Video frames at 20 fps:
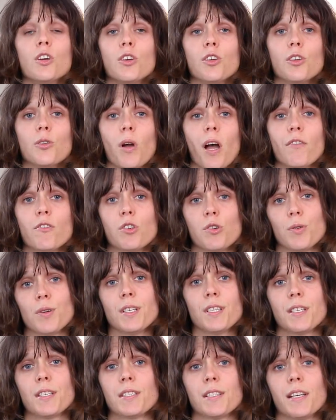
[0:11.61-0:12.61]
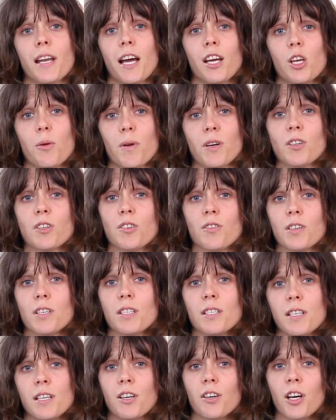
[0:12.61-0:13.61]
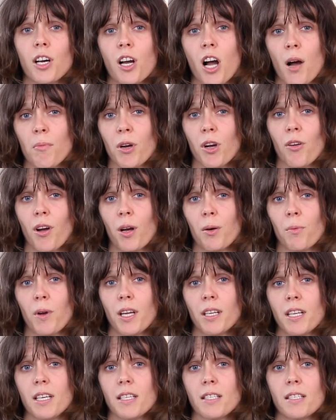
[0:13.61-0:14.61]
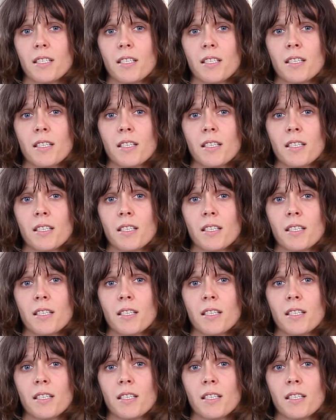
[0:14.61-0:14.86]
You have choices as an acupuncturist here at Common Ground Wellness.